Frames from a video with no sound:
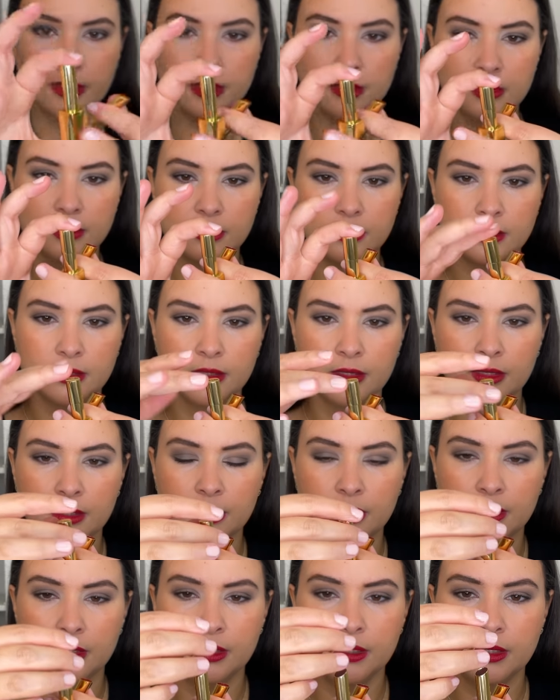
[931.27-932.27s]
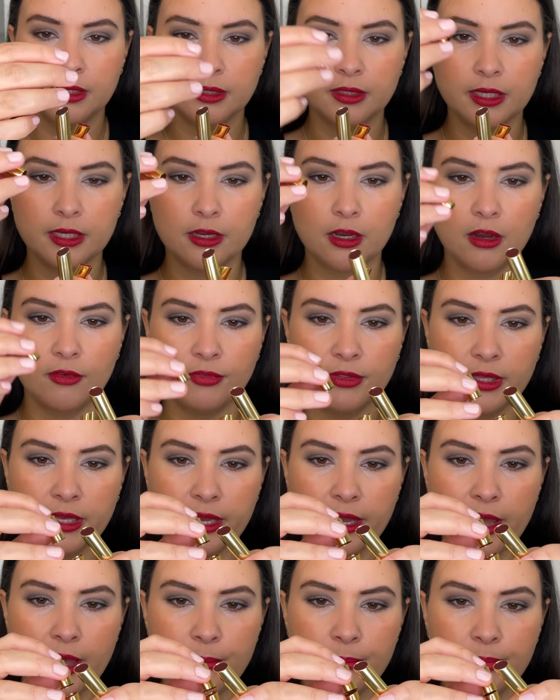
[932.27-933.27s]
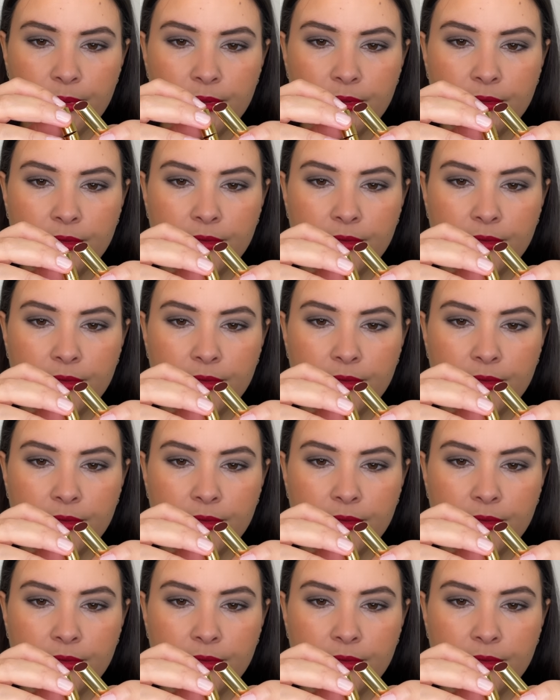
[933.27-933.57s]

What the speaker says: this, take off the cap,